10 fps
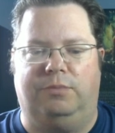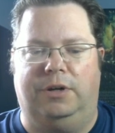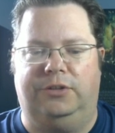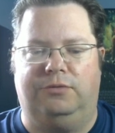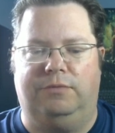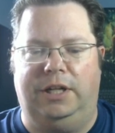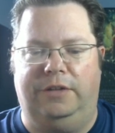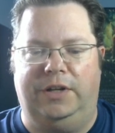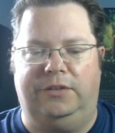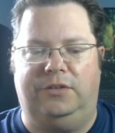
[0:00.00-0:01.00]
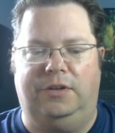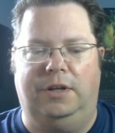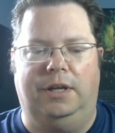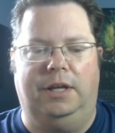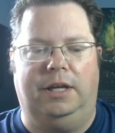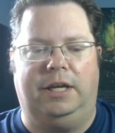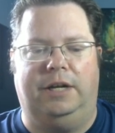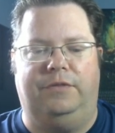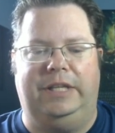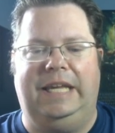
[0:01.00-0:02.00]
where it's relevant, kind
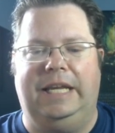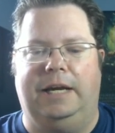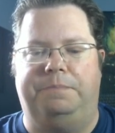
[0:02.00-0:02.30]
of leading